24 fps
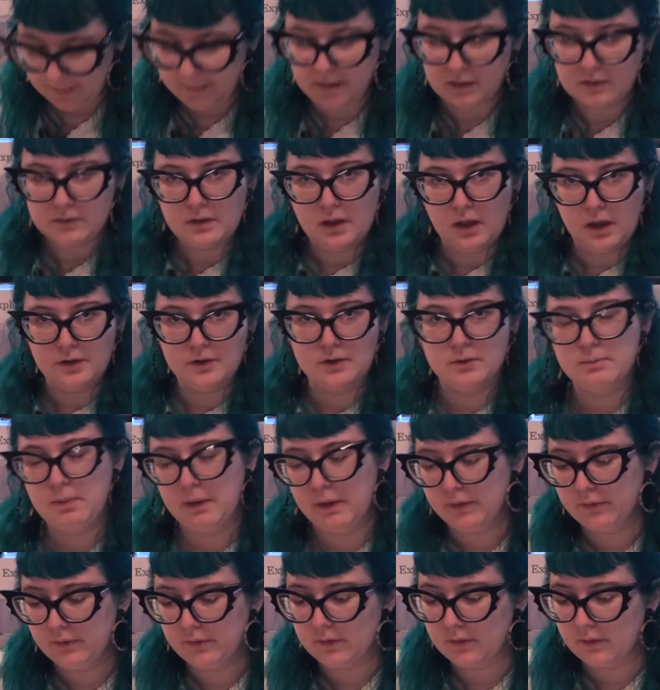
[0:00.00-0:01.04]
the
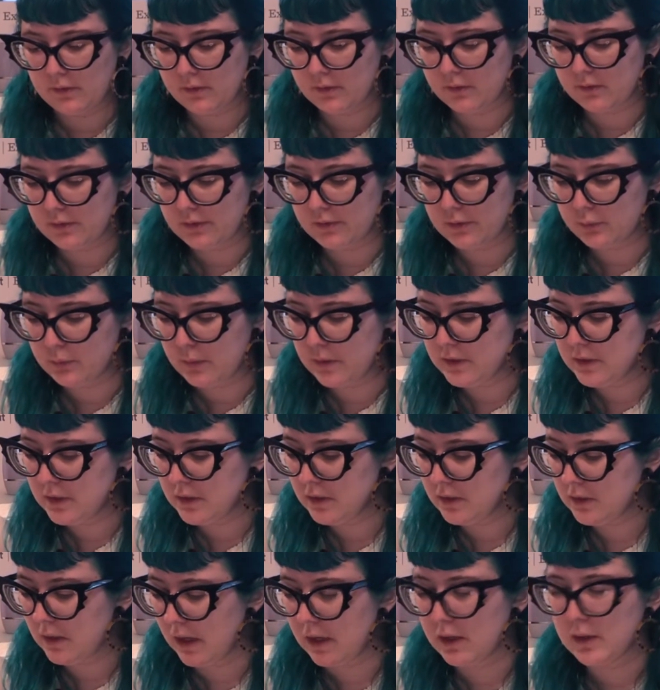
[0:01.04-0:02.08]
underbust situation. I